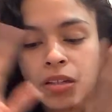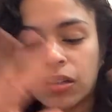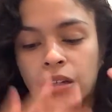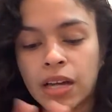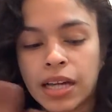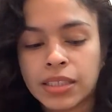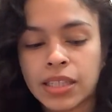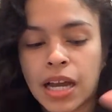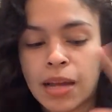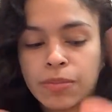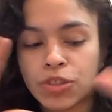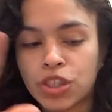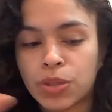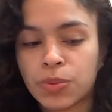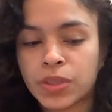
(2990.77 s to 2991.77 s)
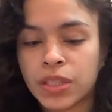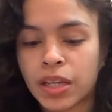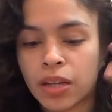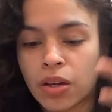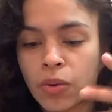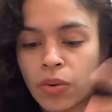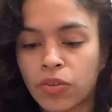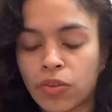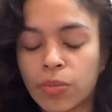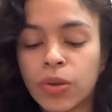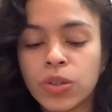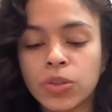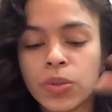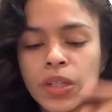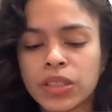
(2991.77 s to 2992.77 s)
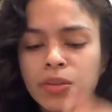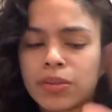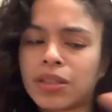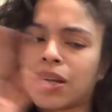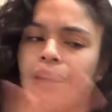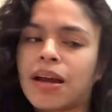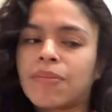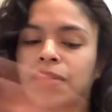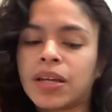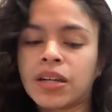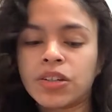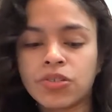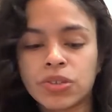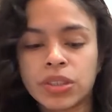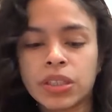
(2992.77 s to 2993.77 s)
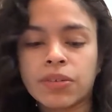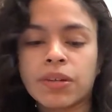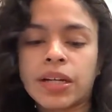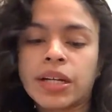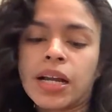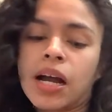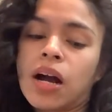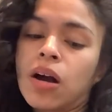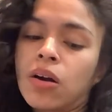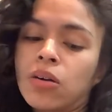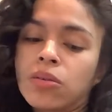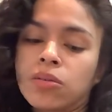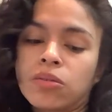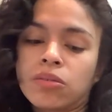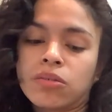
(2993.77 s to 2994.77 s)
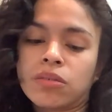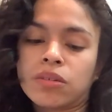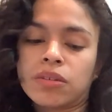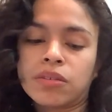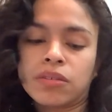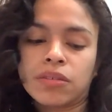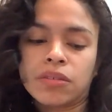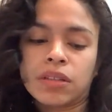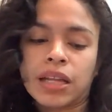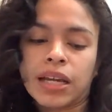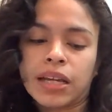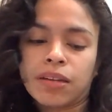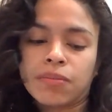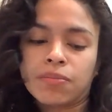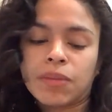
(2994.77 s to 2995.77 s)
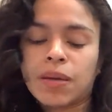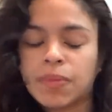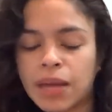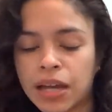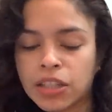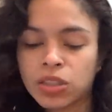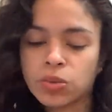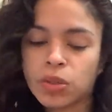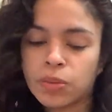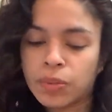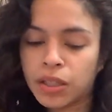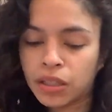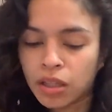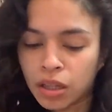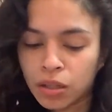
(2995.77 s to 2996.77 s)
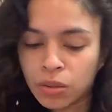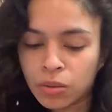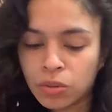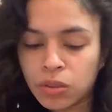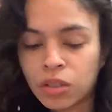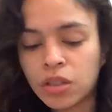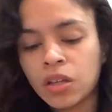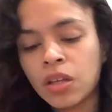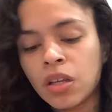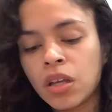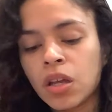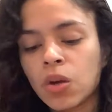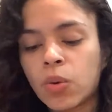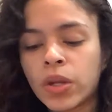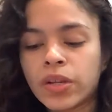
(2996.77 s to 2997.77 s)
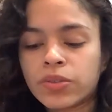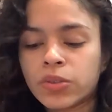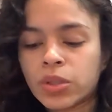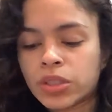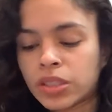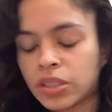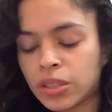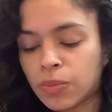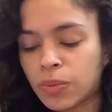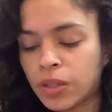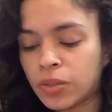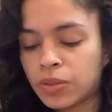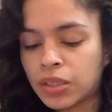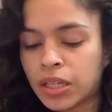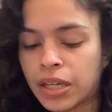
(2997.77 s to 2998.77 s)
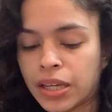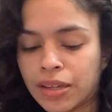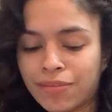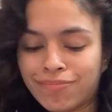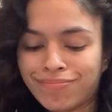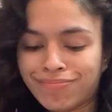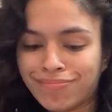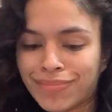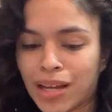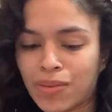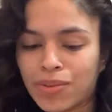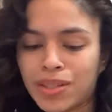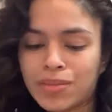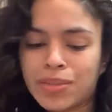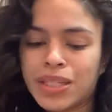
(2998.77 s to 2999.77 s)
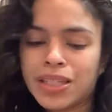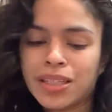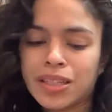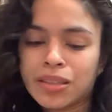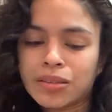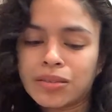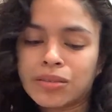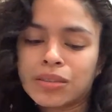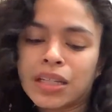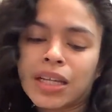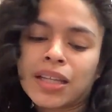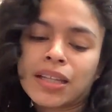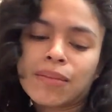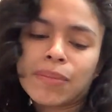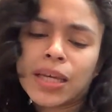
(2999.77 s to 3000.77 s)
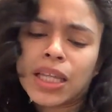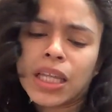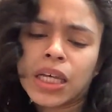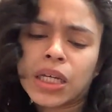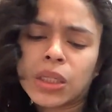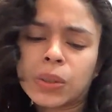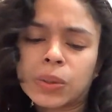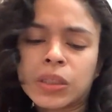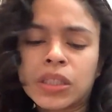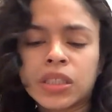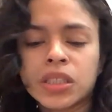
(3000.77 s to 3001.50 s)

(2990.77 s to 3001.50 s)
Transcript: at times she was like going through mood swings and was like, I'm not interested right now. Like, maybe I just want to be alone. Queen of Swords is someone who's like, I want to be alone. Like, leave me alone.